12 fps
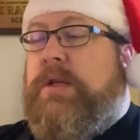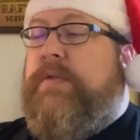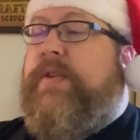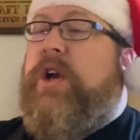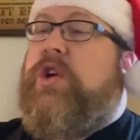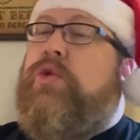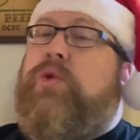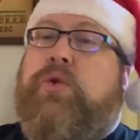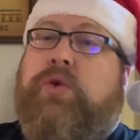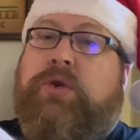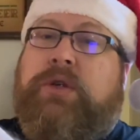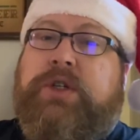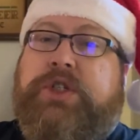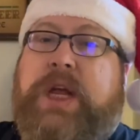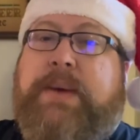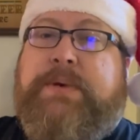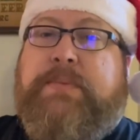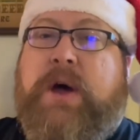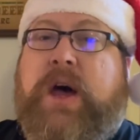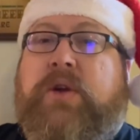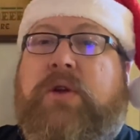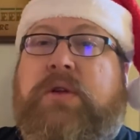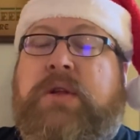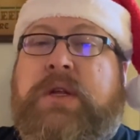Very cool shaped
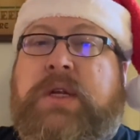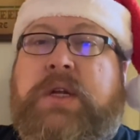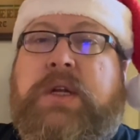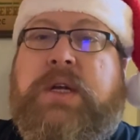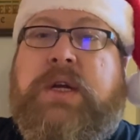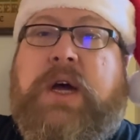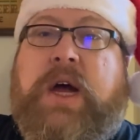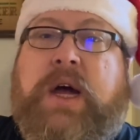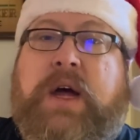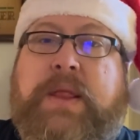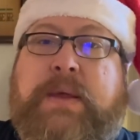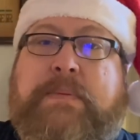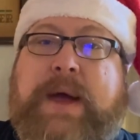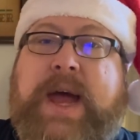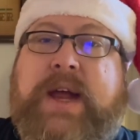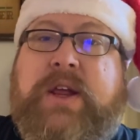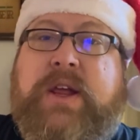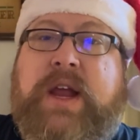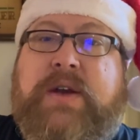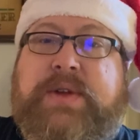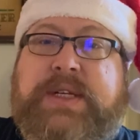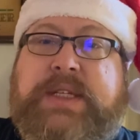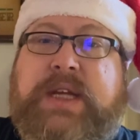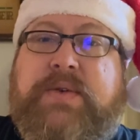bottle. On the back, you can't really
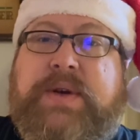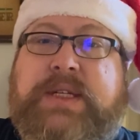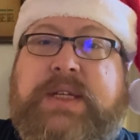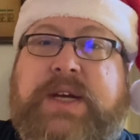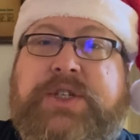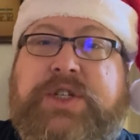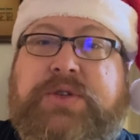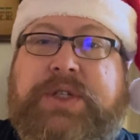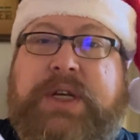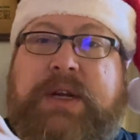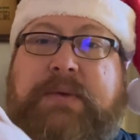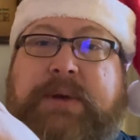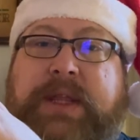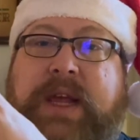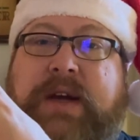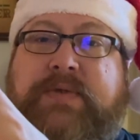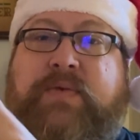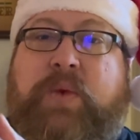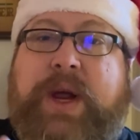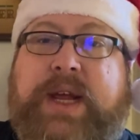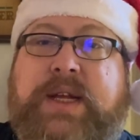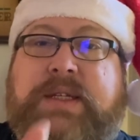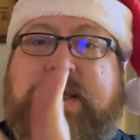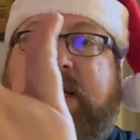see it when it's got juice in it, but their
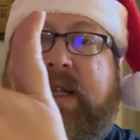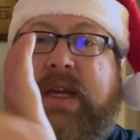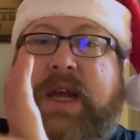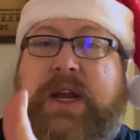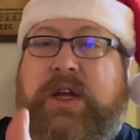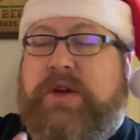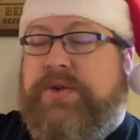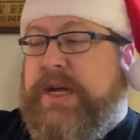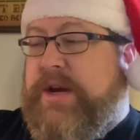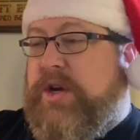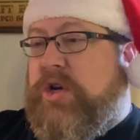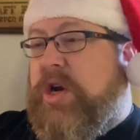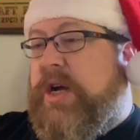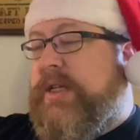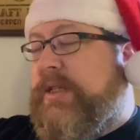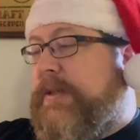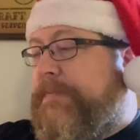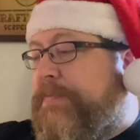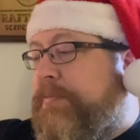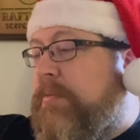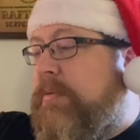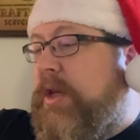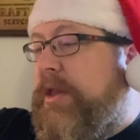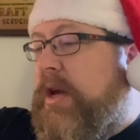wings, they kind of go down across
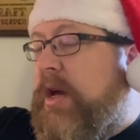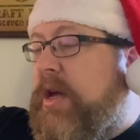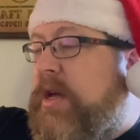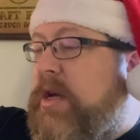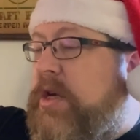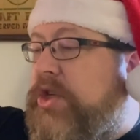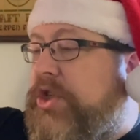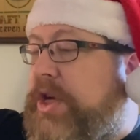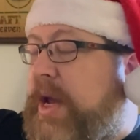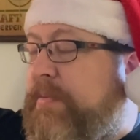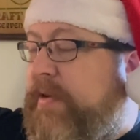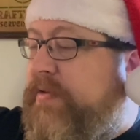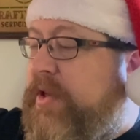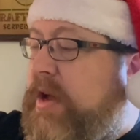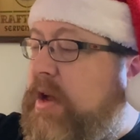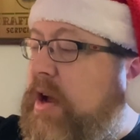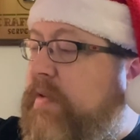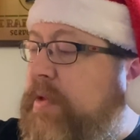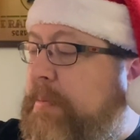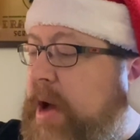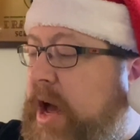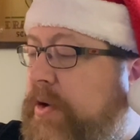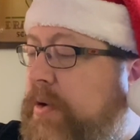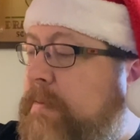the shape of the
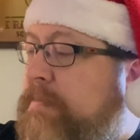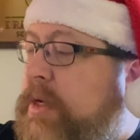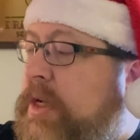bottle.